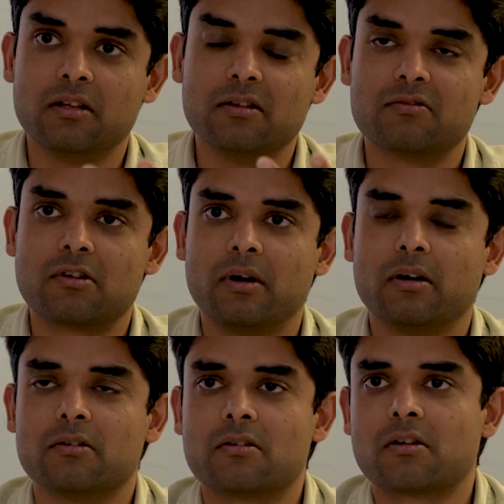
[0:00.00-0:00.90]
these
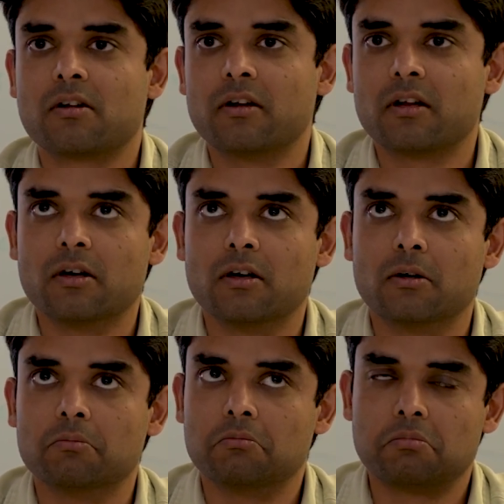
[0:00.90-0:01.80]
tremendous
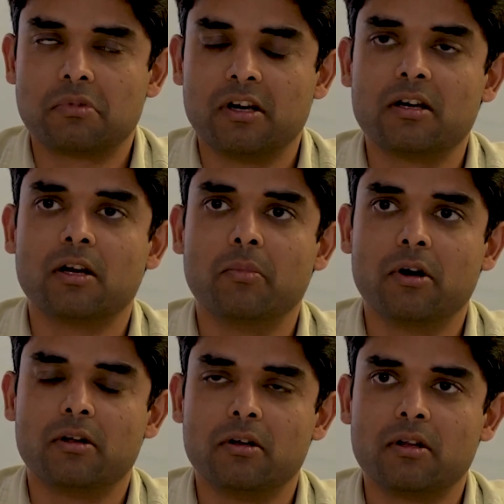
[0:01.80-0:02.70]
clinical
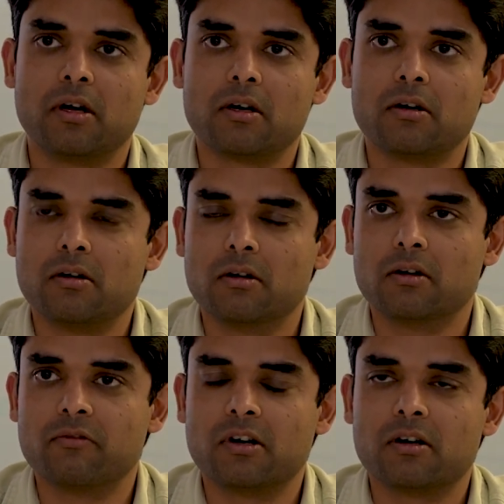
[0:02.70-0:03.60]
burden that
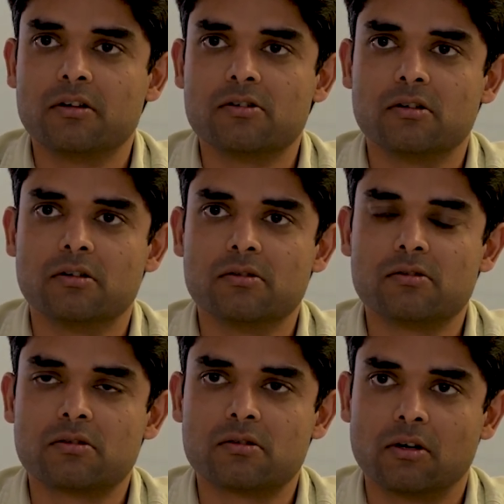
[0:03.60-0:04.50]
different
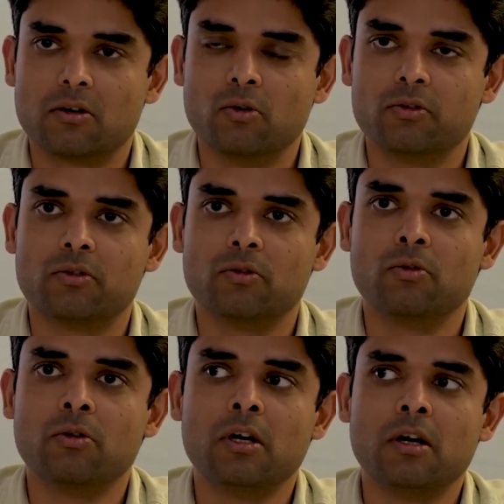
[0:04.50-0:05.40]
clinicians go
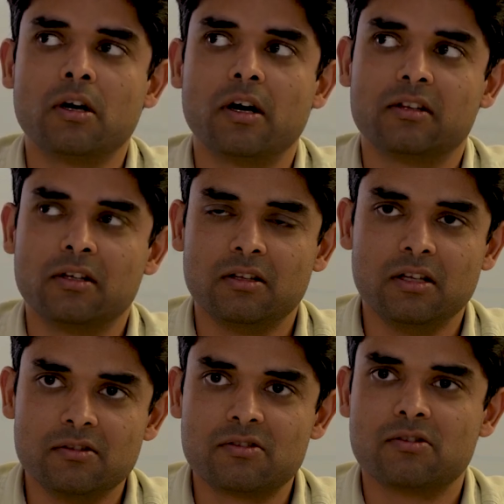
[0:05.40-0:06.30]
through, I think
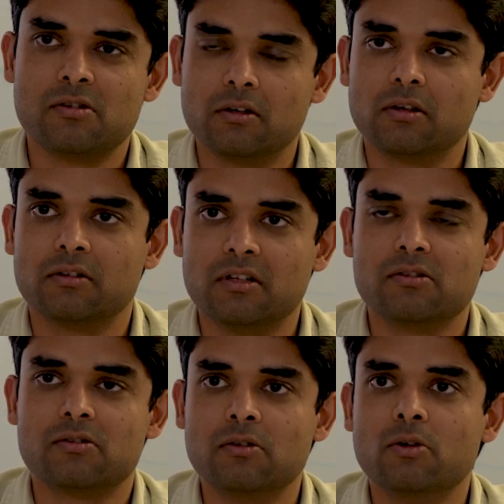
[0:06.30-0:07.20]
these
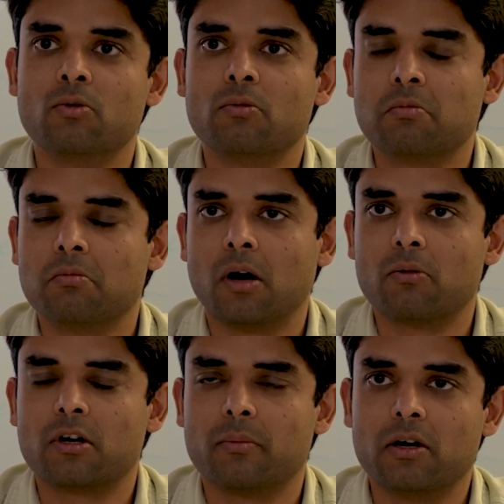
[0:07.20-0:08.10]
new
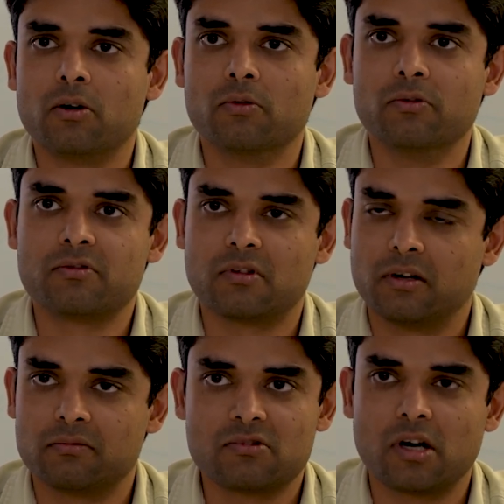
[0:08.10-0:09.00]
outcoming tools,
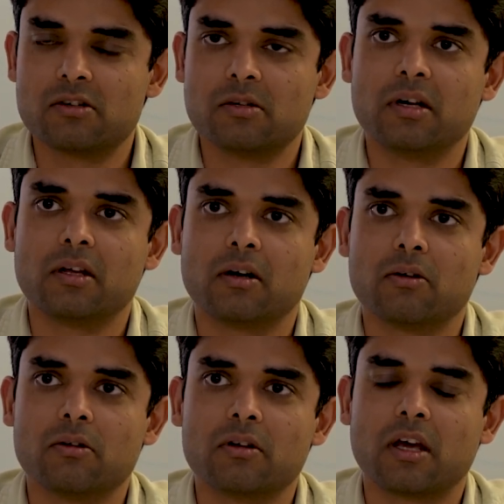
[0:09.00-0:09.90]
ChatGPT and
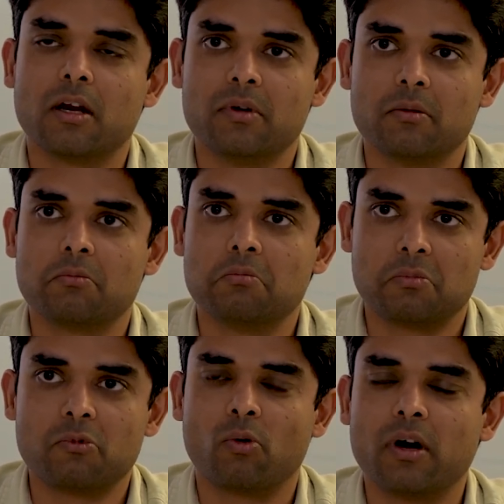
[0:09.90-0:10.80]
all, can be
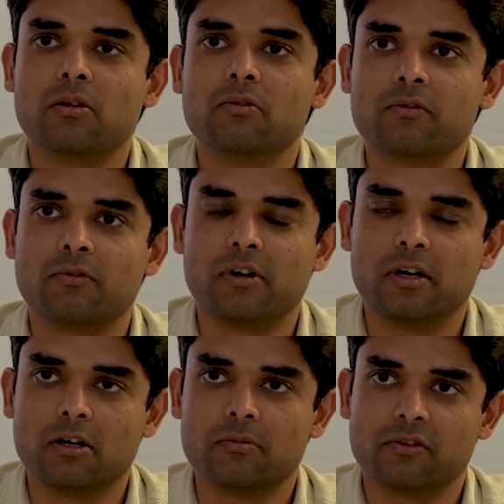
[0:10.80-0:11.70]
quite useful
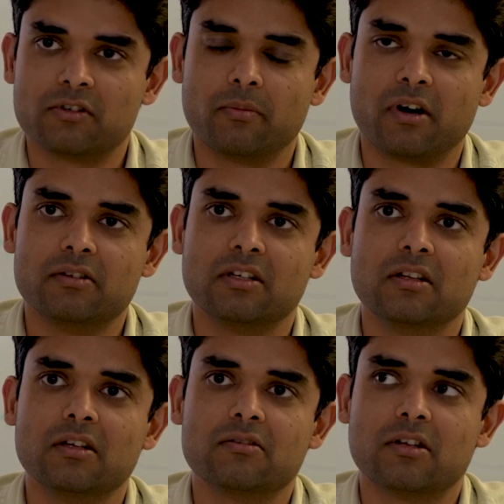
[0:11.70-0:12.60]
in terms of summarizing
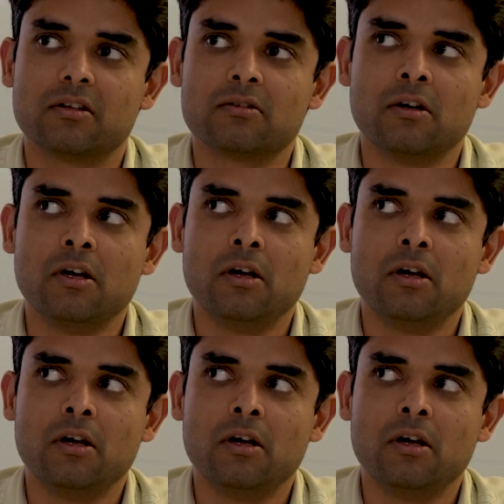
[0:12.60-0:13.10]
these texts.